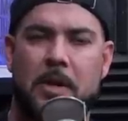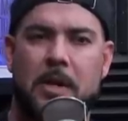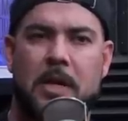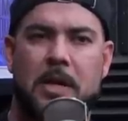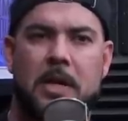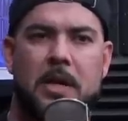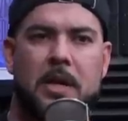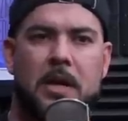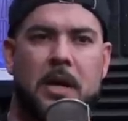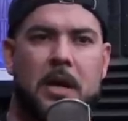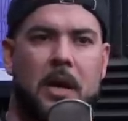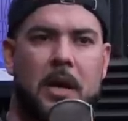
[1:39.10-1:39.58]

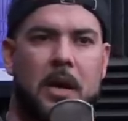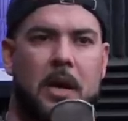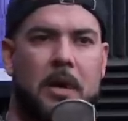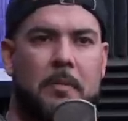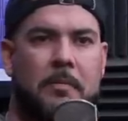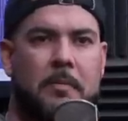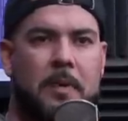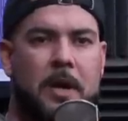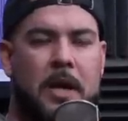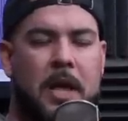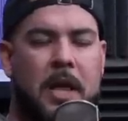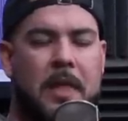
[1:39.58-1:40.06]
we
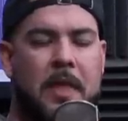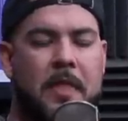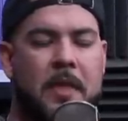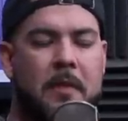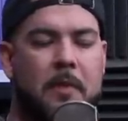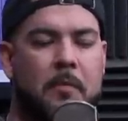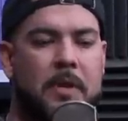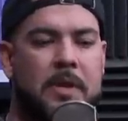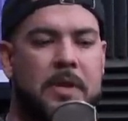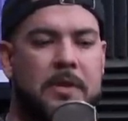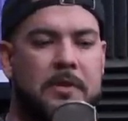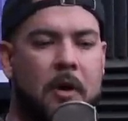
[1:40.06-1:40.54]
um, and
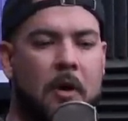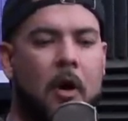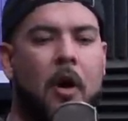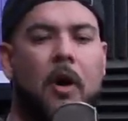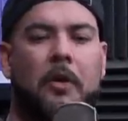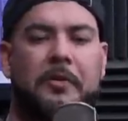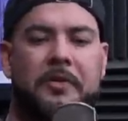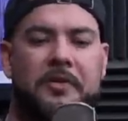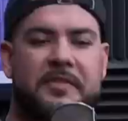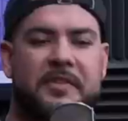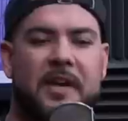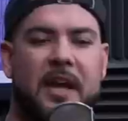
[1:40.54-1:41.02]
then we
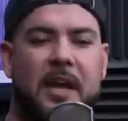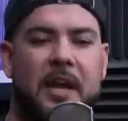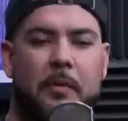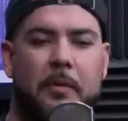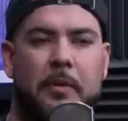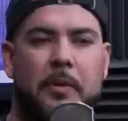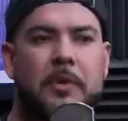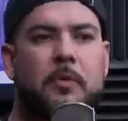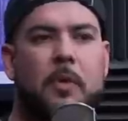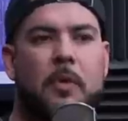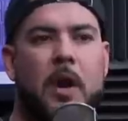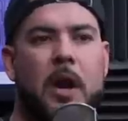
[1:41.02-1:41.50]
all decided
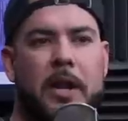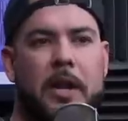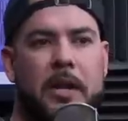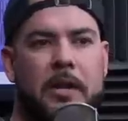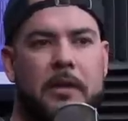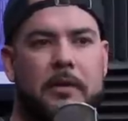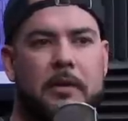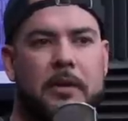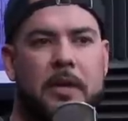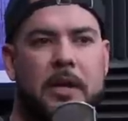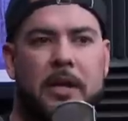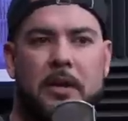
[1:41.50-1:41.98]
we'd run
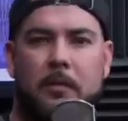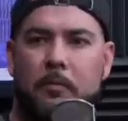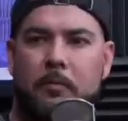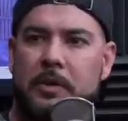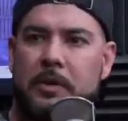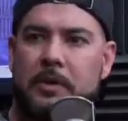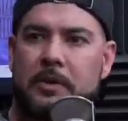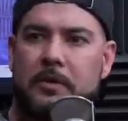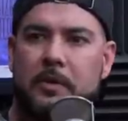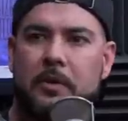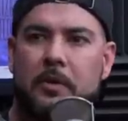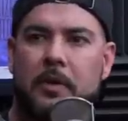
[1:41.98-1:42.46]
it and
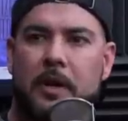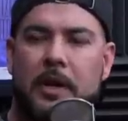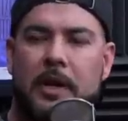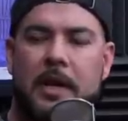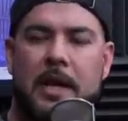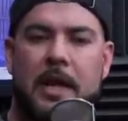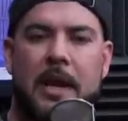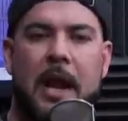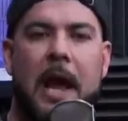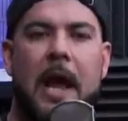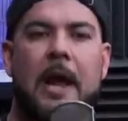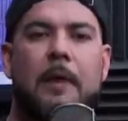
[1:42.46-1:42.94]
we do
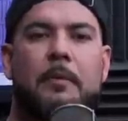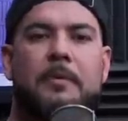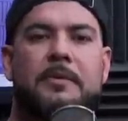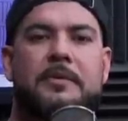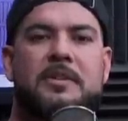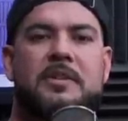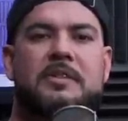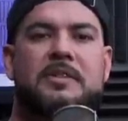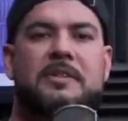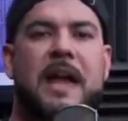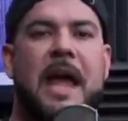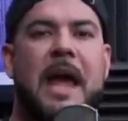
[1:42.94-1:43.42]
it. And I
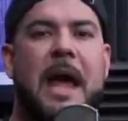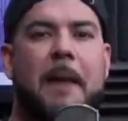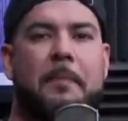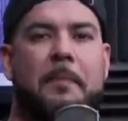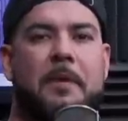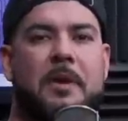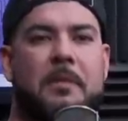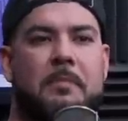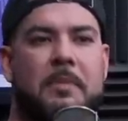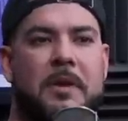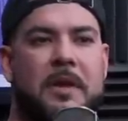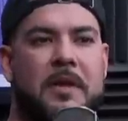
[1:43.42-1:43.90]
would just
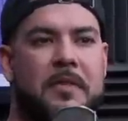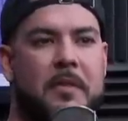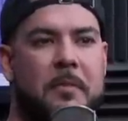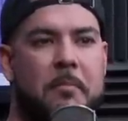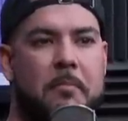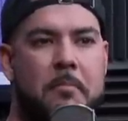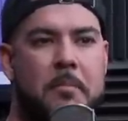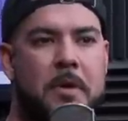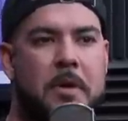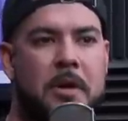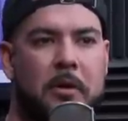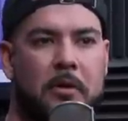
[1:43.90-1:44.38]
happen to be in the
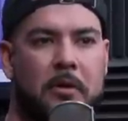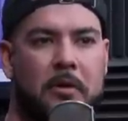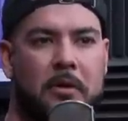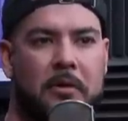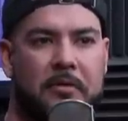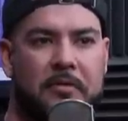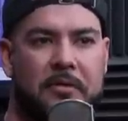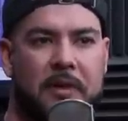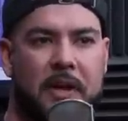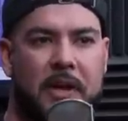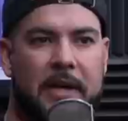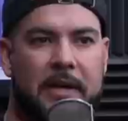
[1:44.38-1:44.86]
middle
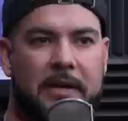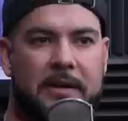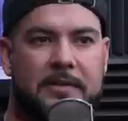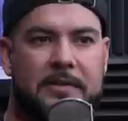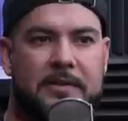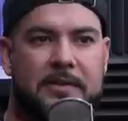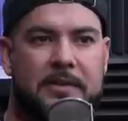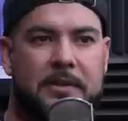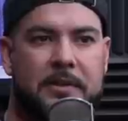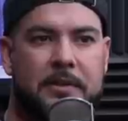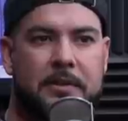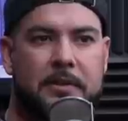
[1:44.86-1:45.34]
of like
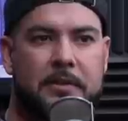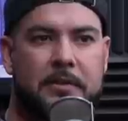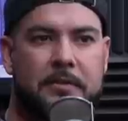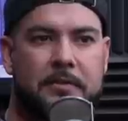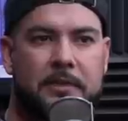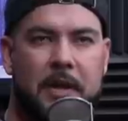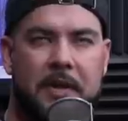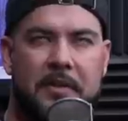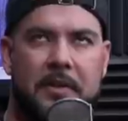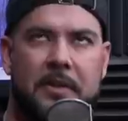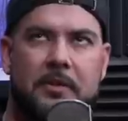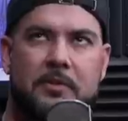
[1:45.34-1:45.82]
still,
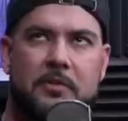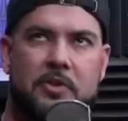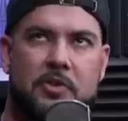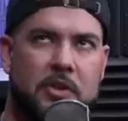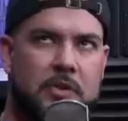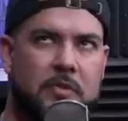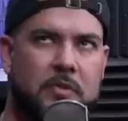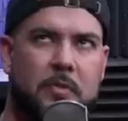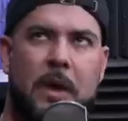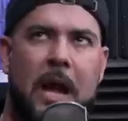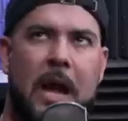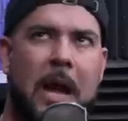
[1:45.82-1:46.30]
I think
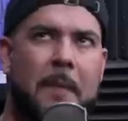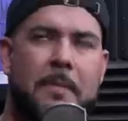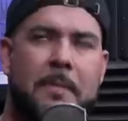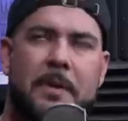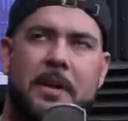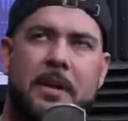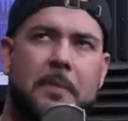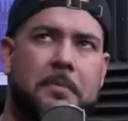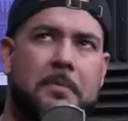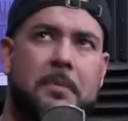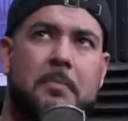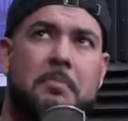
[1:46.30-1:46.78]
just
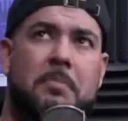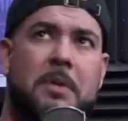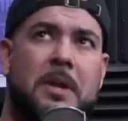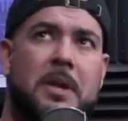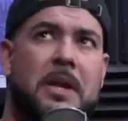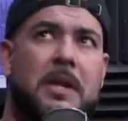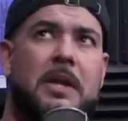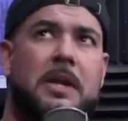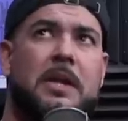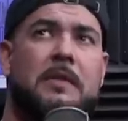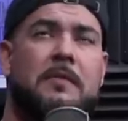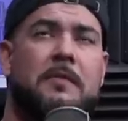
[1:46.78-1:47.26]
wrapping up
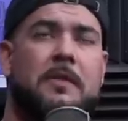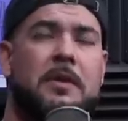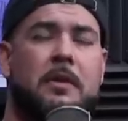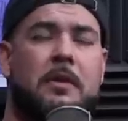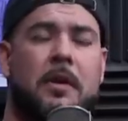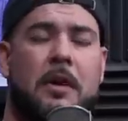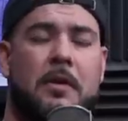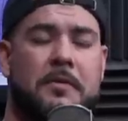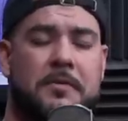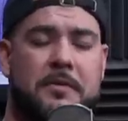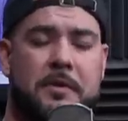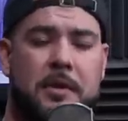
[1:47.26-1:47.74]
competing even.
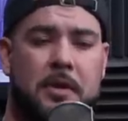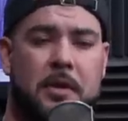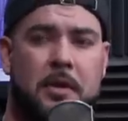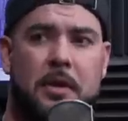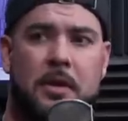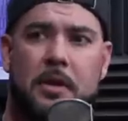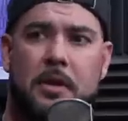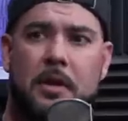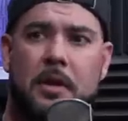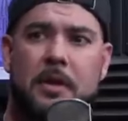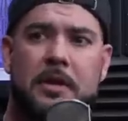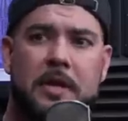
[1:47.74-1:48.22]
Or you were was, trying to
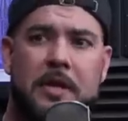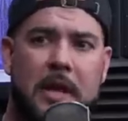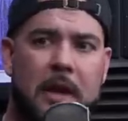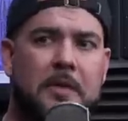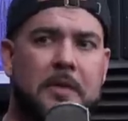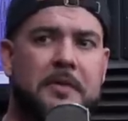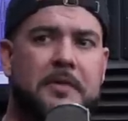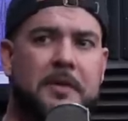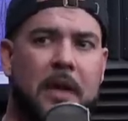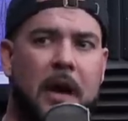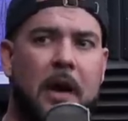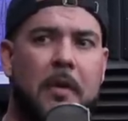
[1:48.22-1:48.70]
bulk. Yeah,
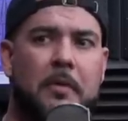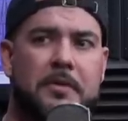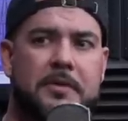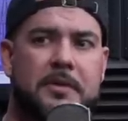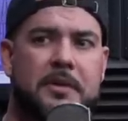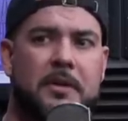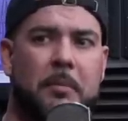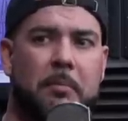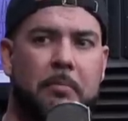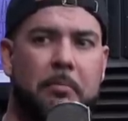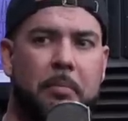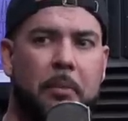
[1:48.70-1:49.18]
I was. Yeah. I
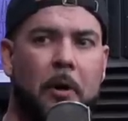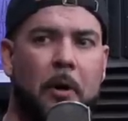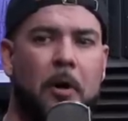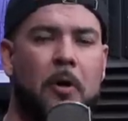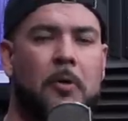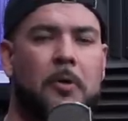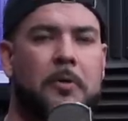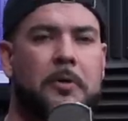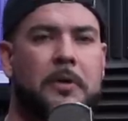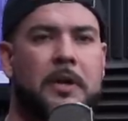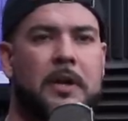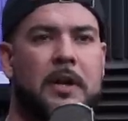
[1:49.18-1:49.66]
was in a
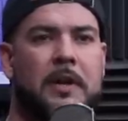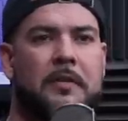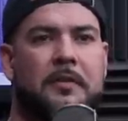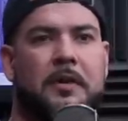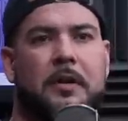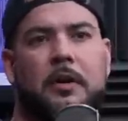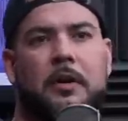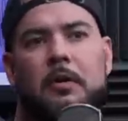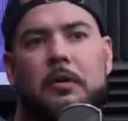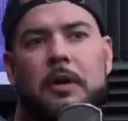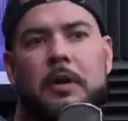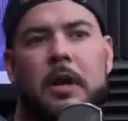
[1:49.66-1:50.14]
bulk, and I was
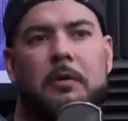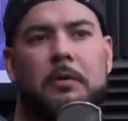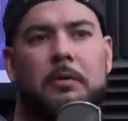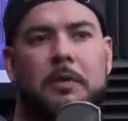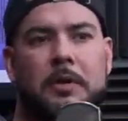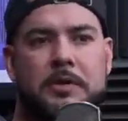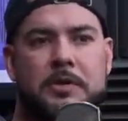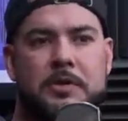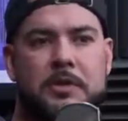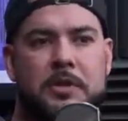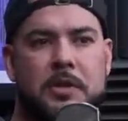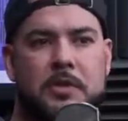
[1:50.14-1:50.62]
like, okay,
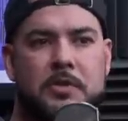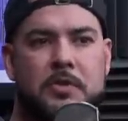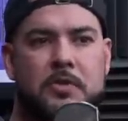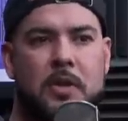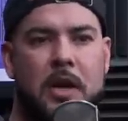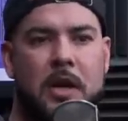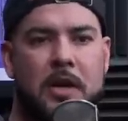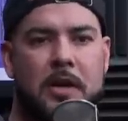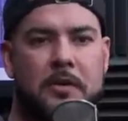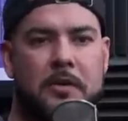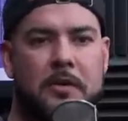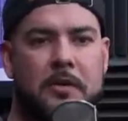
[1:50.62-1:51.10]
well, let's just
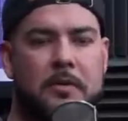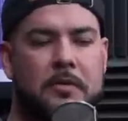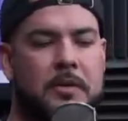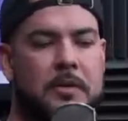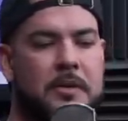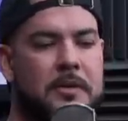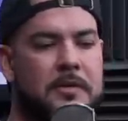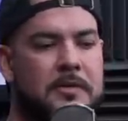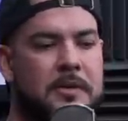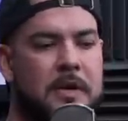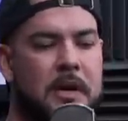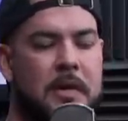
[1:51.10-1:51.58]
try and do
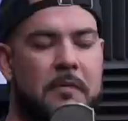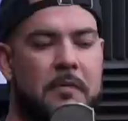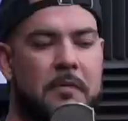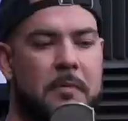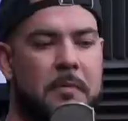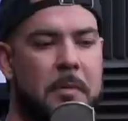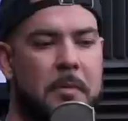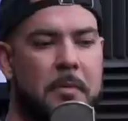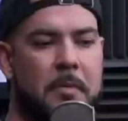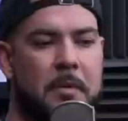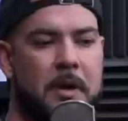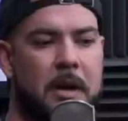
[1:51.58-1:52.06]
this. And I
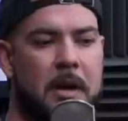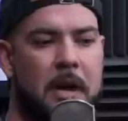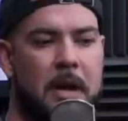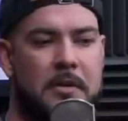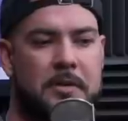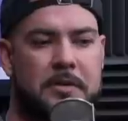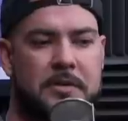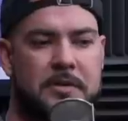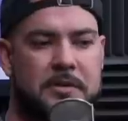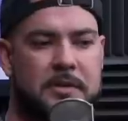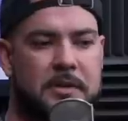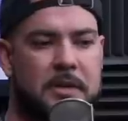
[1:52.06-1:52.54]
remember
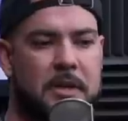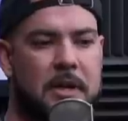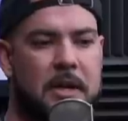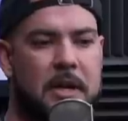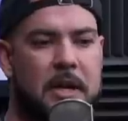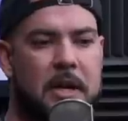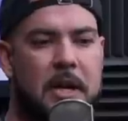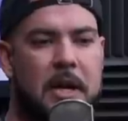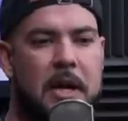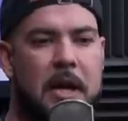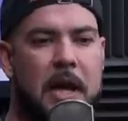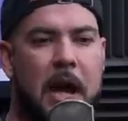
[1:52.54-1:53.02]
I just
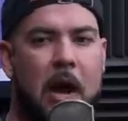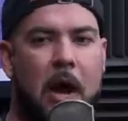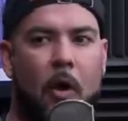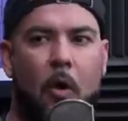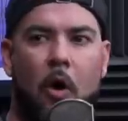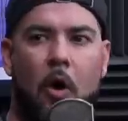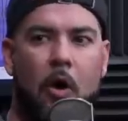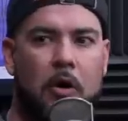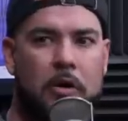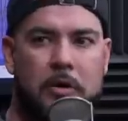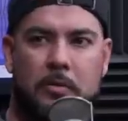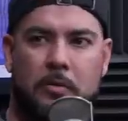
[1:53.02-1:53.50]
how
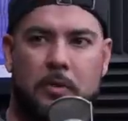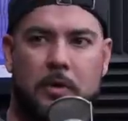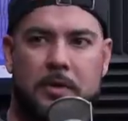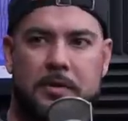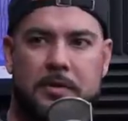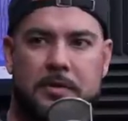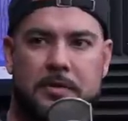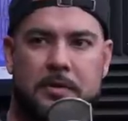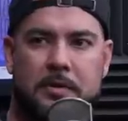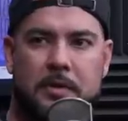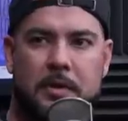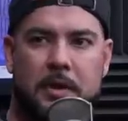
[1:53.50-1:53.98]
hard it
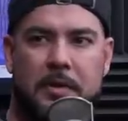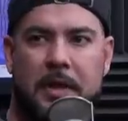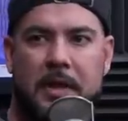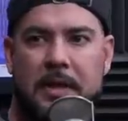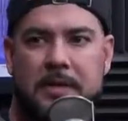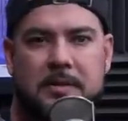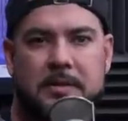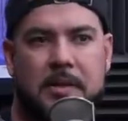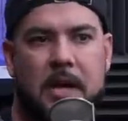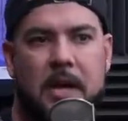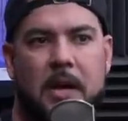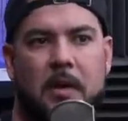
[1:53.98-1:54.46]
was, and
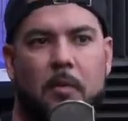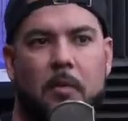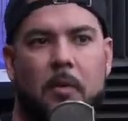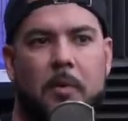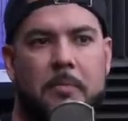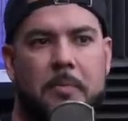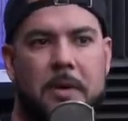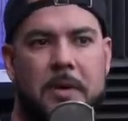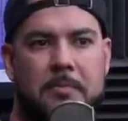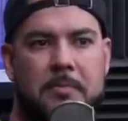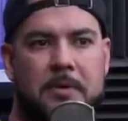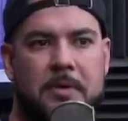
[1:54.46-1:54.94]
that's kind of
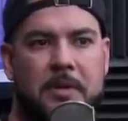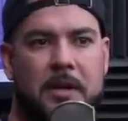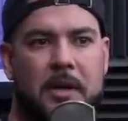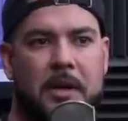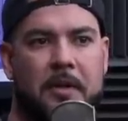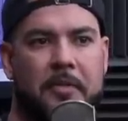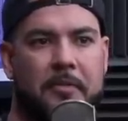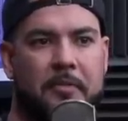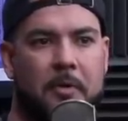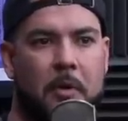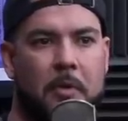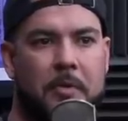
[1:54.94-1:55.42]
what made me
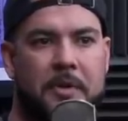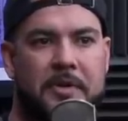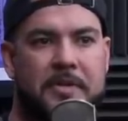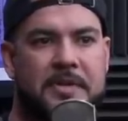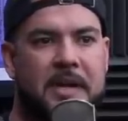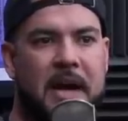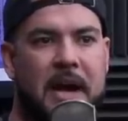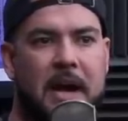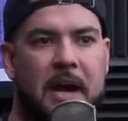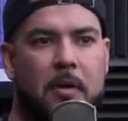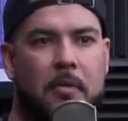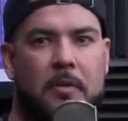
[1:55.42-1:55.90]
kind of throw in the
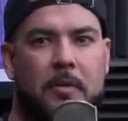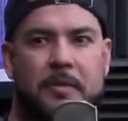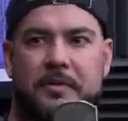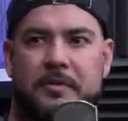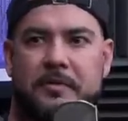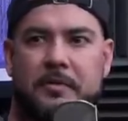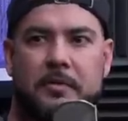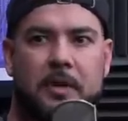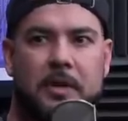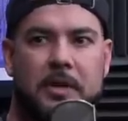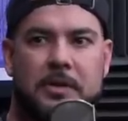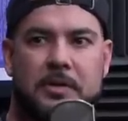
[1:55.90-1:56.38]
towel
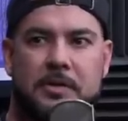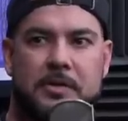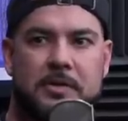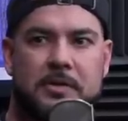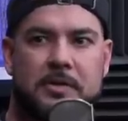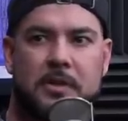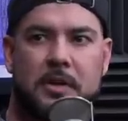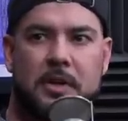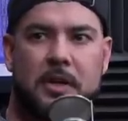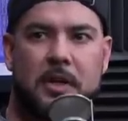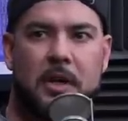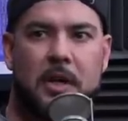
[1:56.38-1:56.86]
was, dude, I
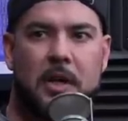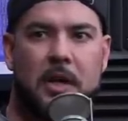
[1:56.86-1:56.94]
just.